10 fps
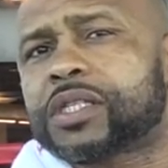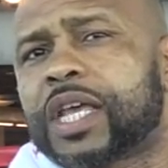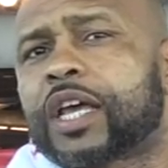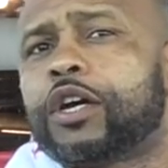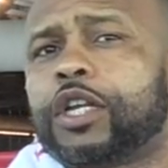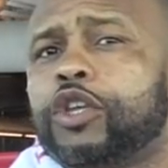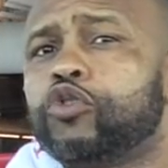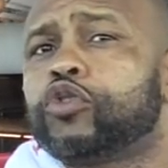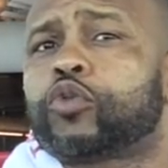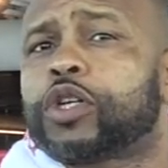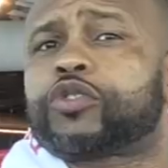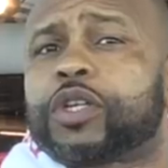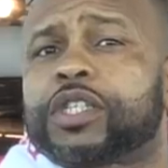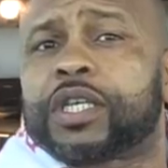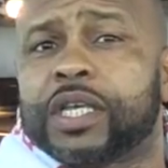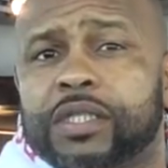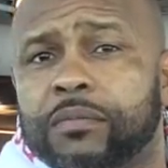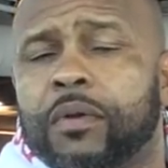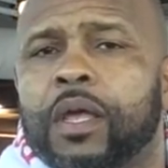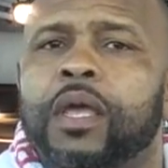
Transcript: and could he use Roy's tricks against him.